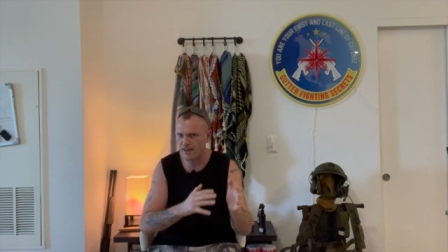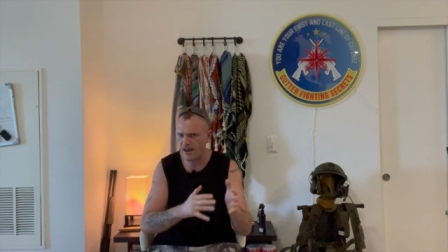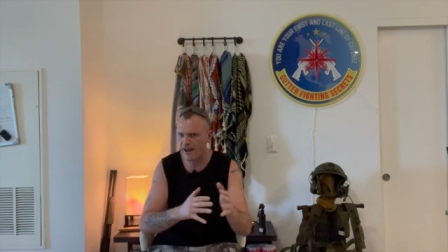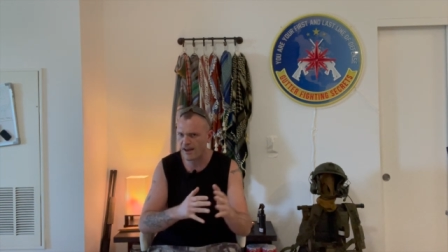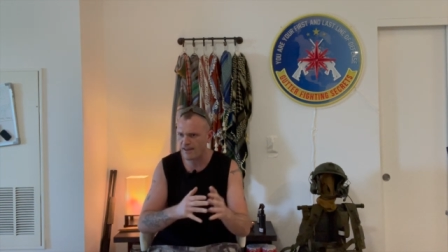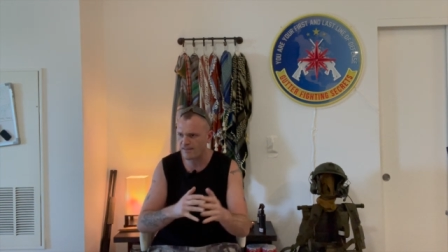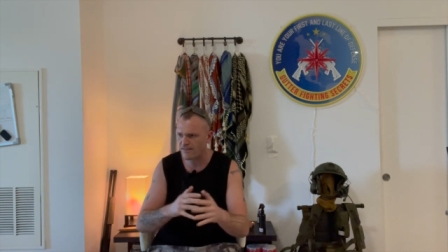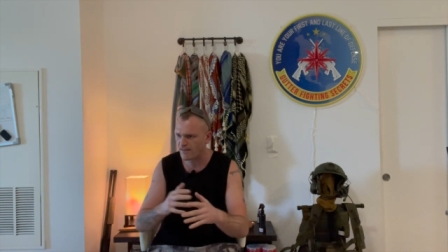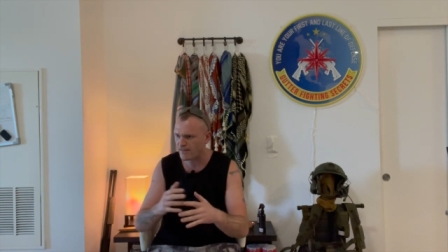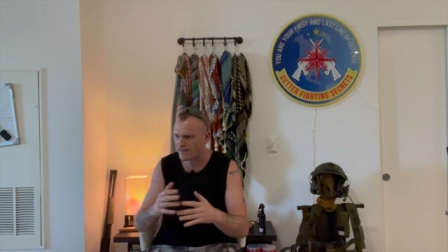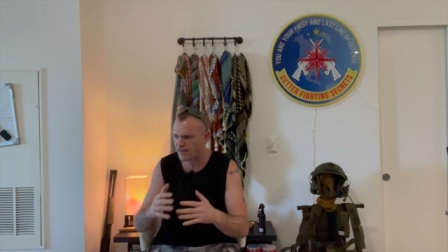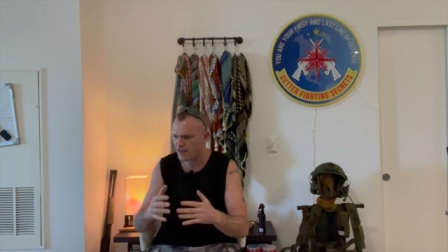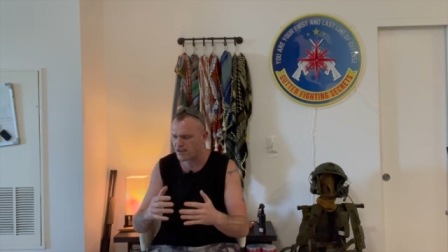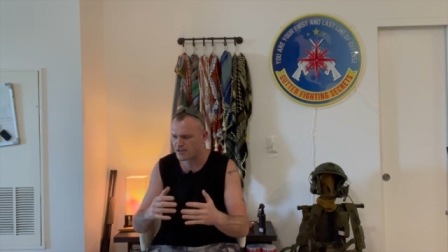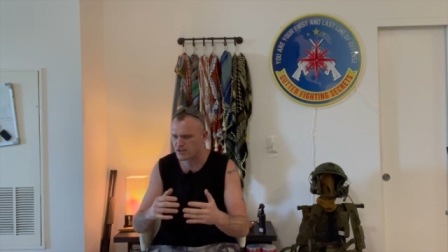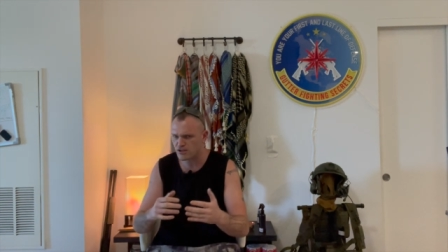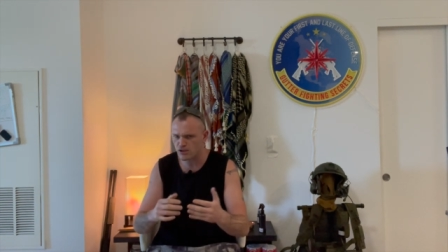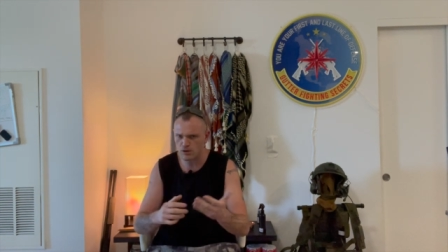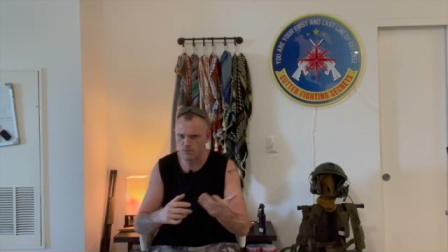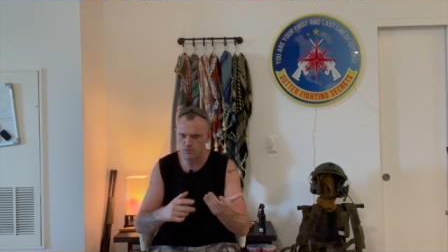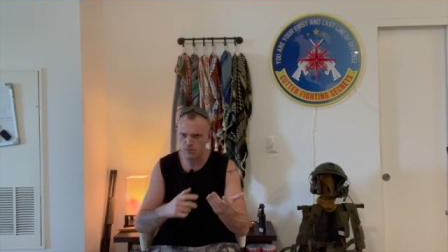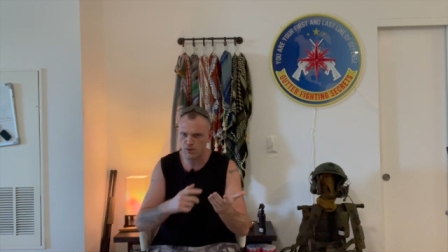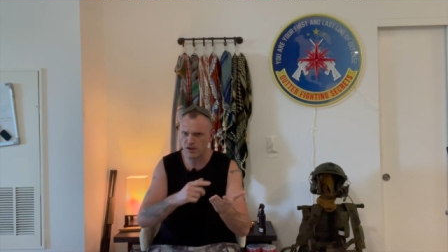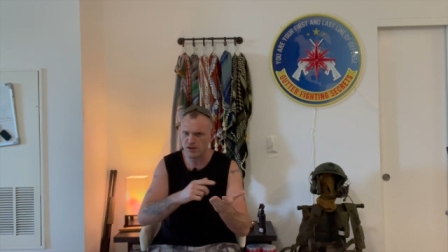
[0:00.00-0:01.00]
that and the this,
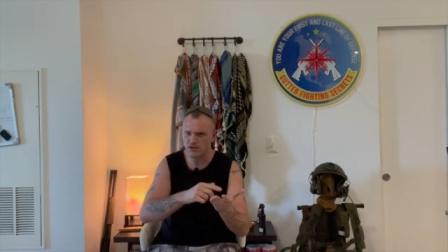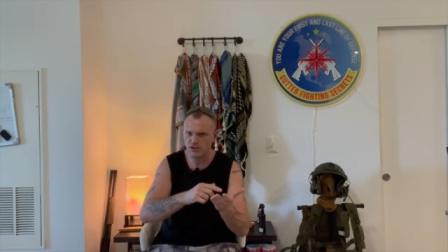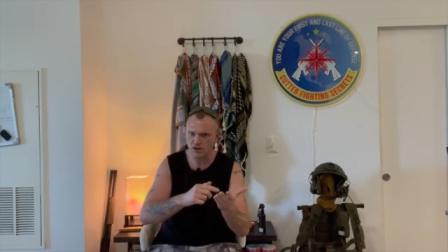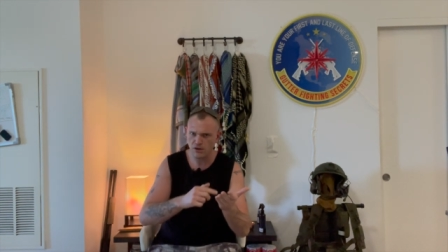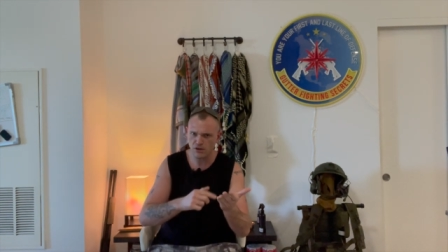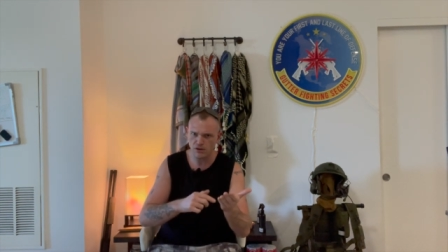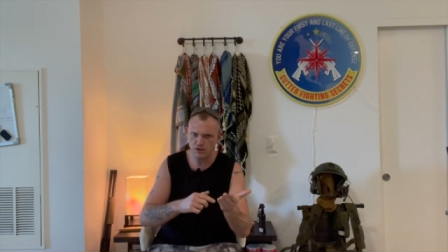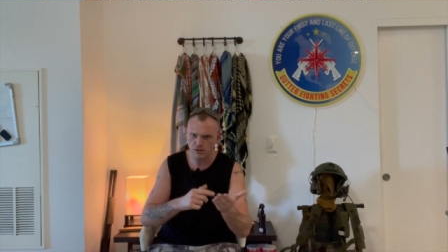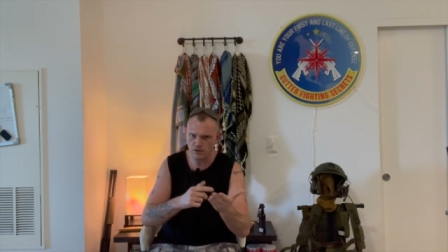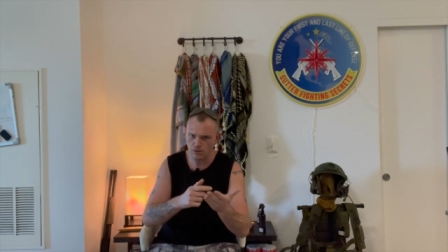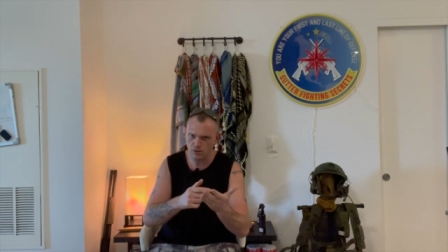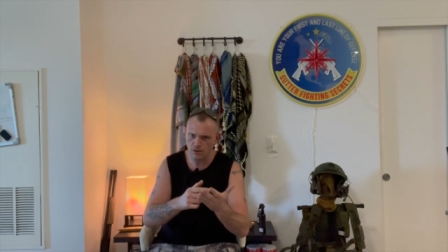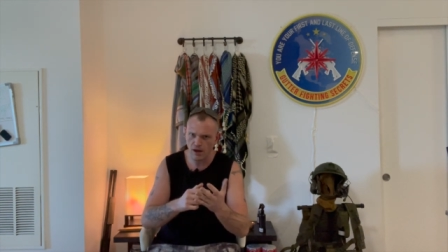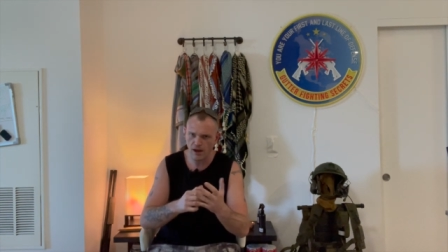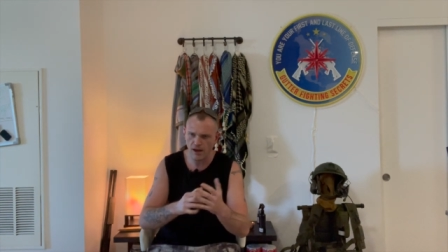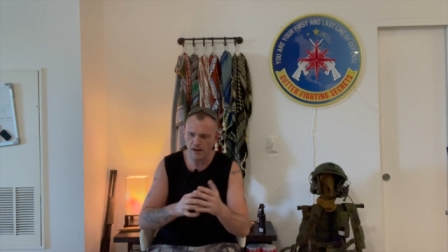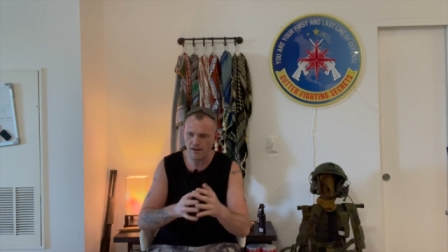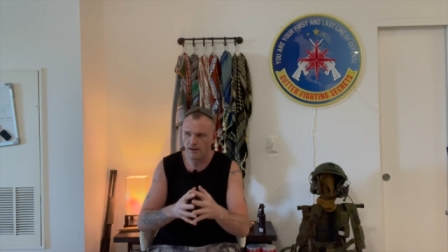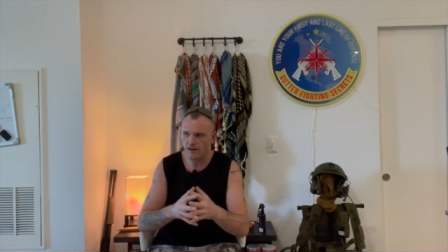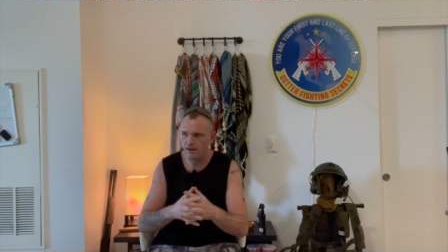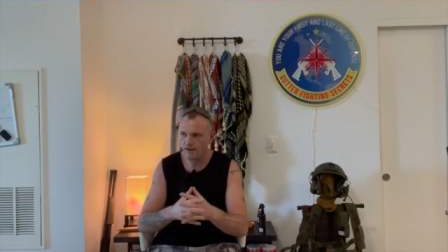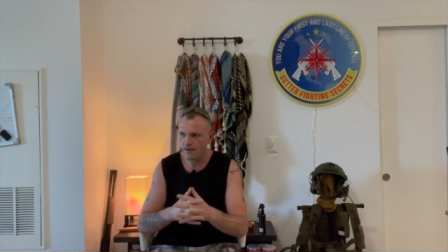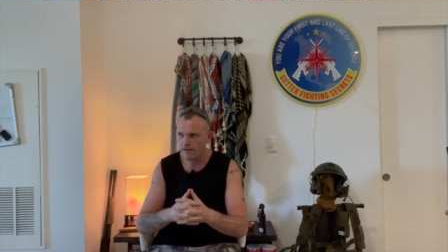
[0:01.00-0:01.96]
and you press here, you do that.